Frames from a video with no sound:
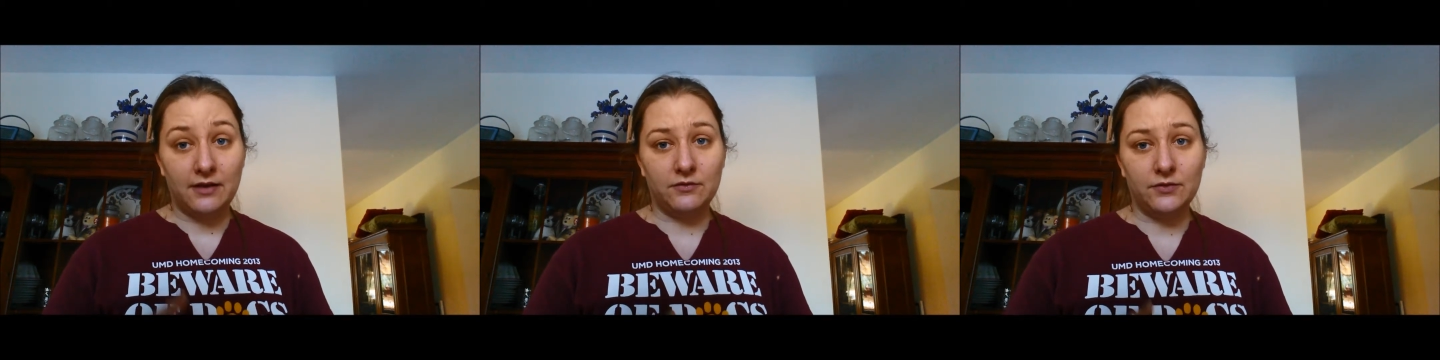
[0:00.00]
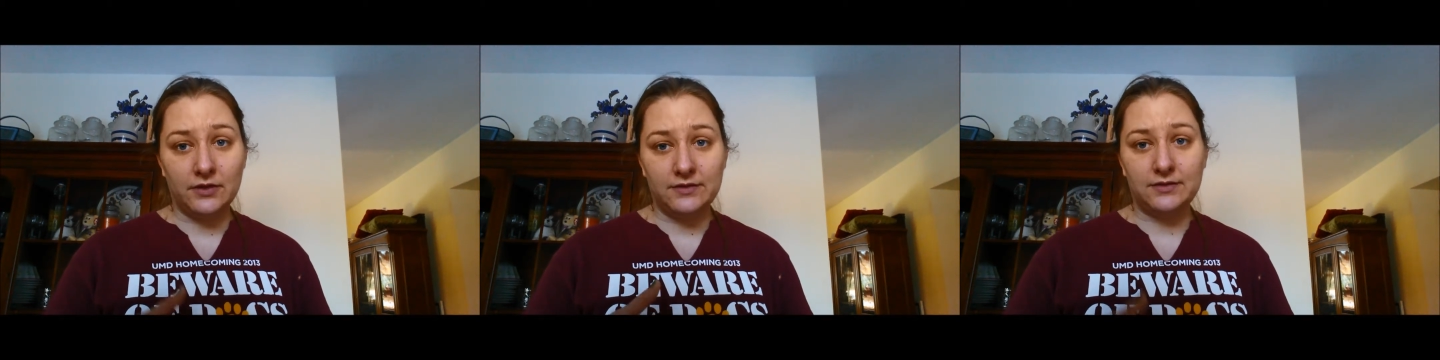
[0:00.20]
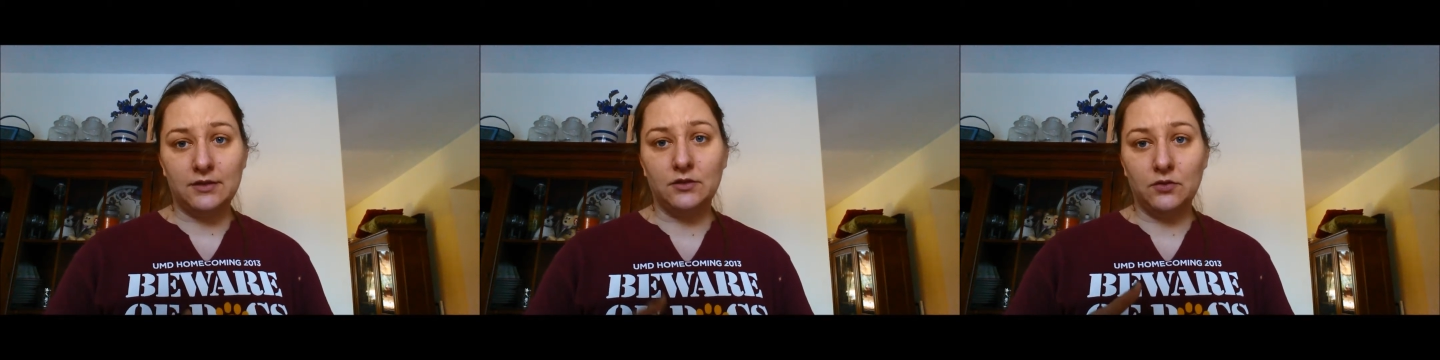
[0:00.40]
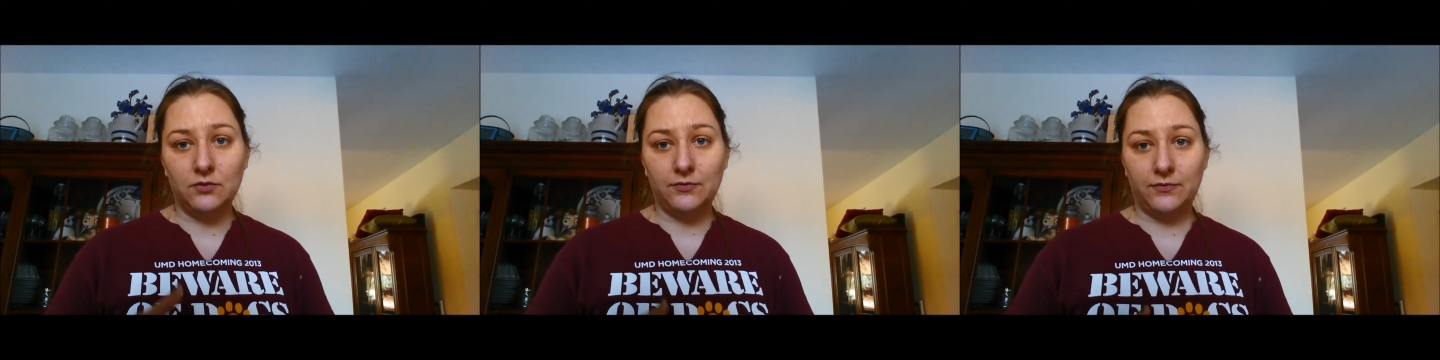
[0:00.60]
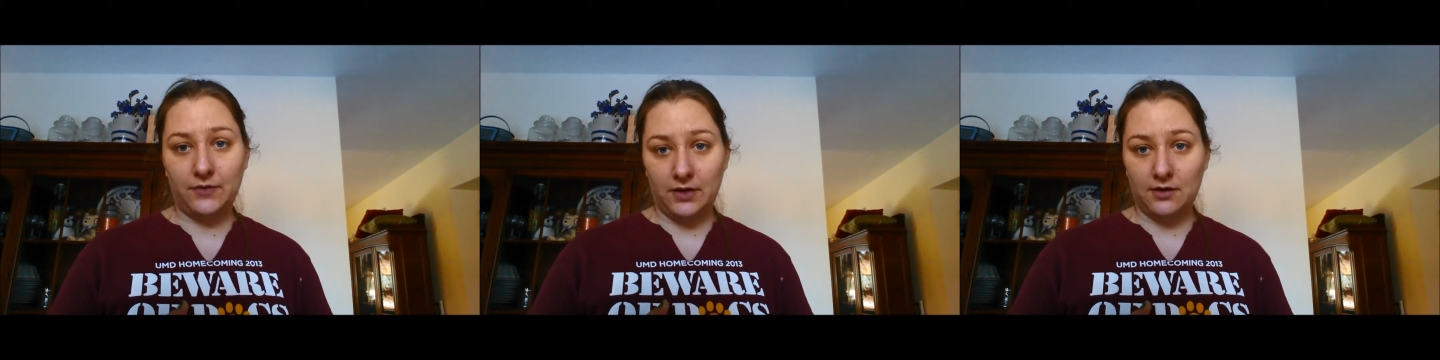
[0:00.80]
every
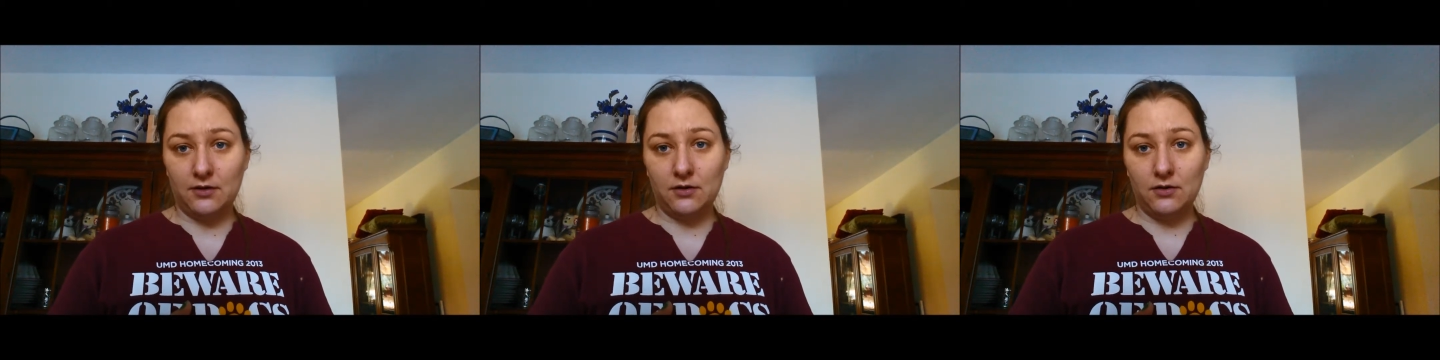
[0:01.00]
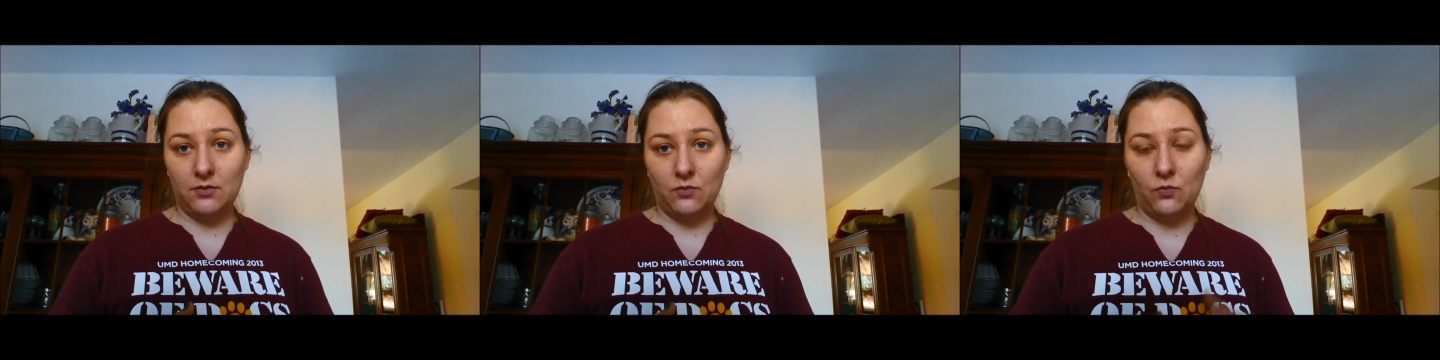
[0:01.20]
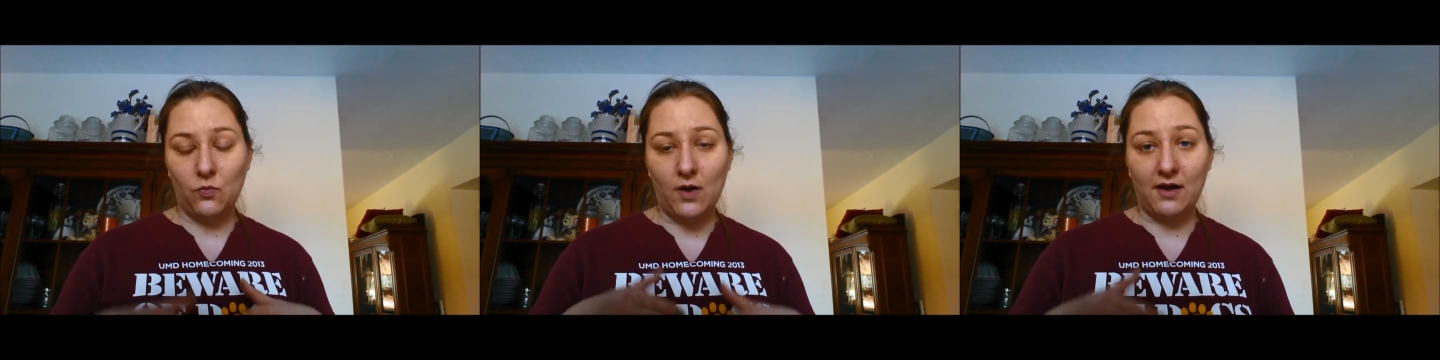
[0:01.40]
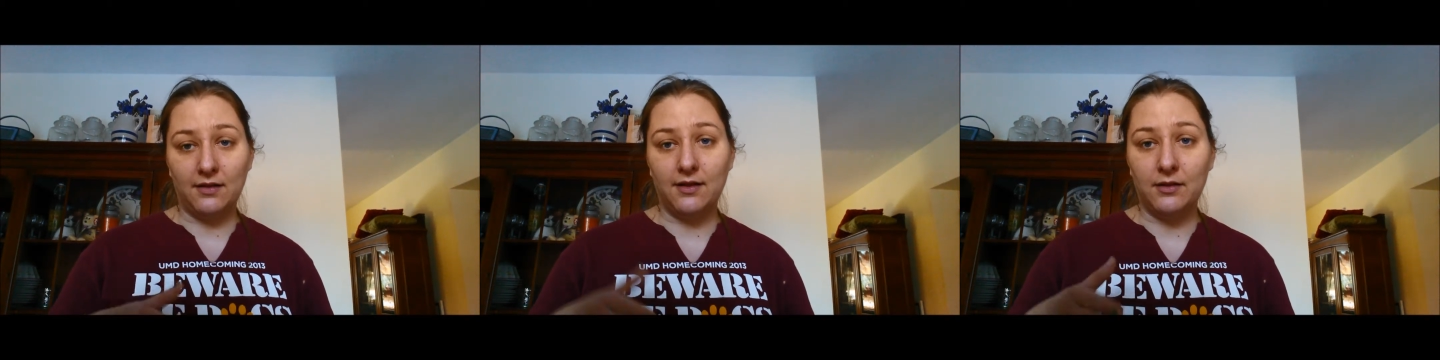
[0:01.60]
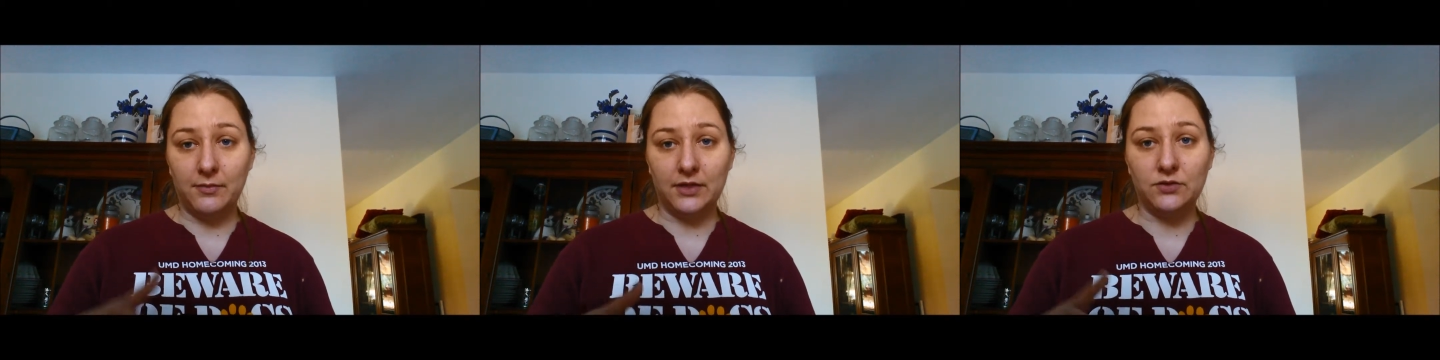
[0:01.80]
single fear
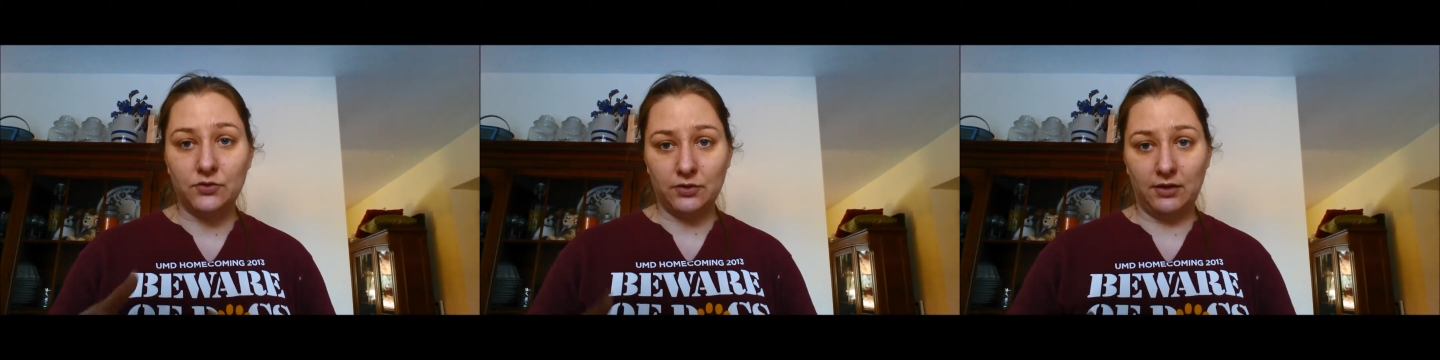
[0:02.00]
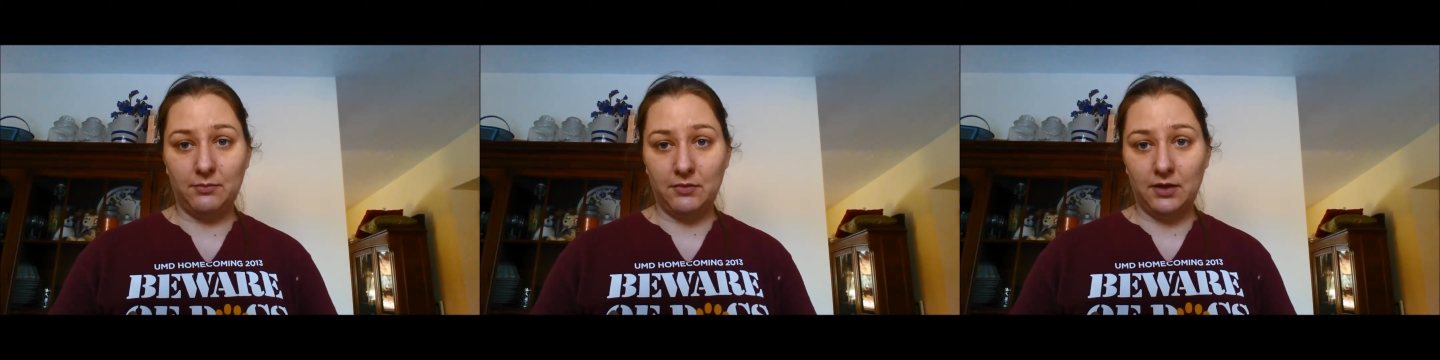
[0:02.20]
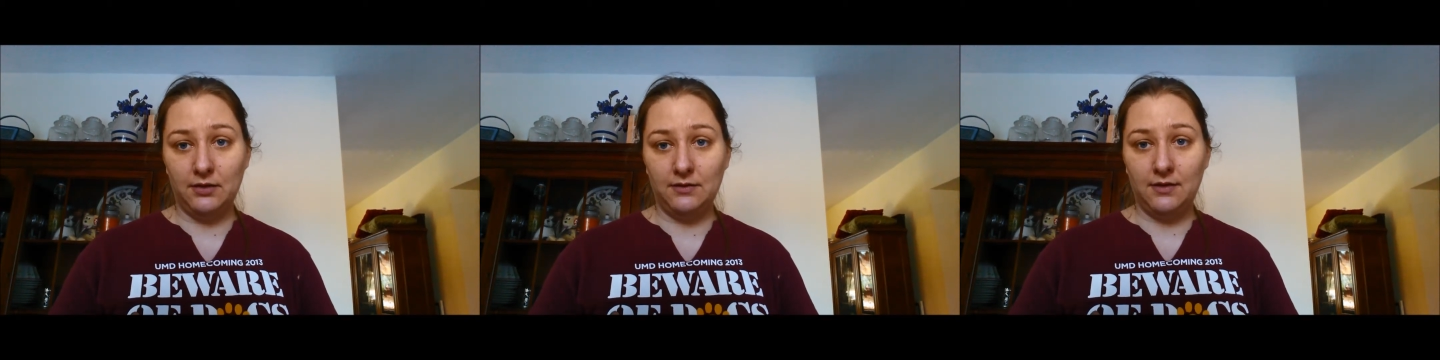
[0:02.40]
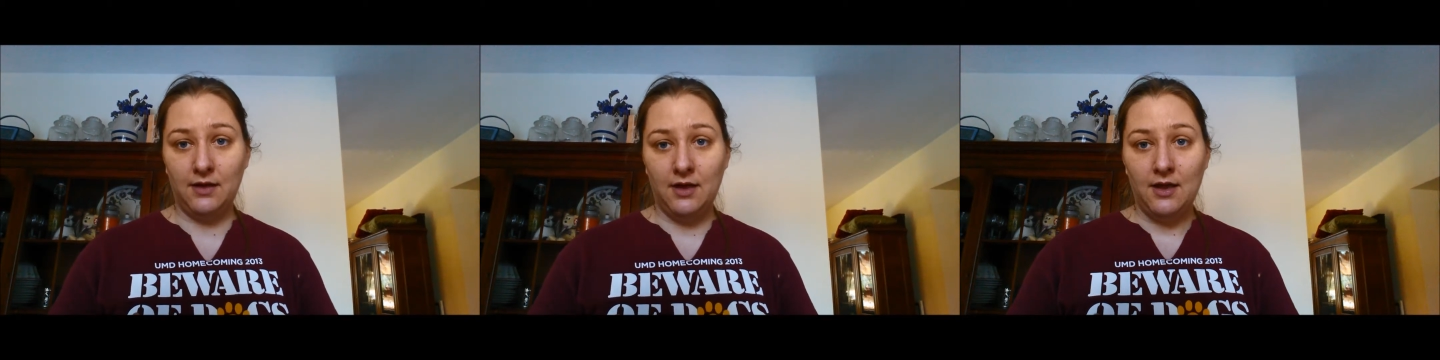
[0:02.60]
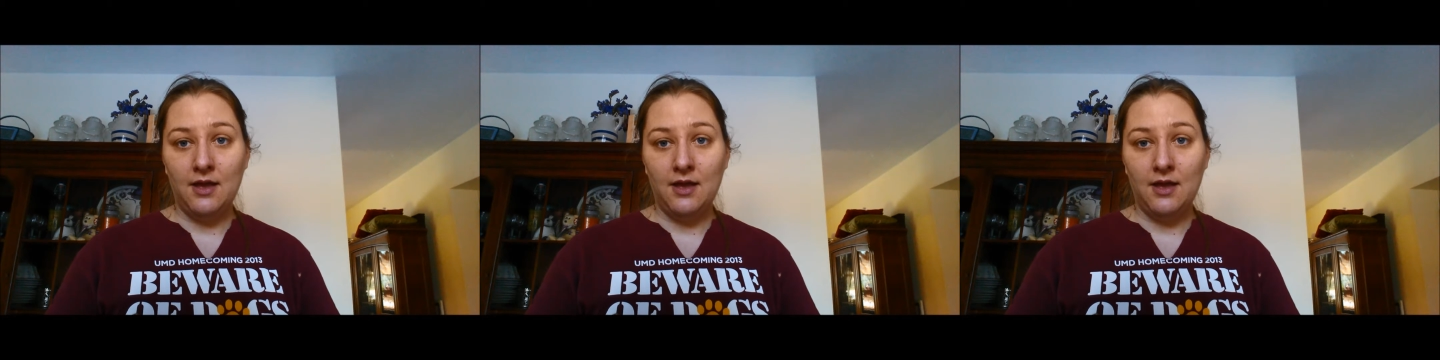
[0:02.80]
while I'm in treatment.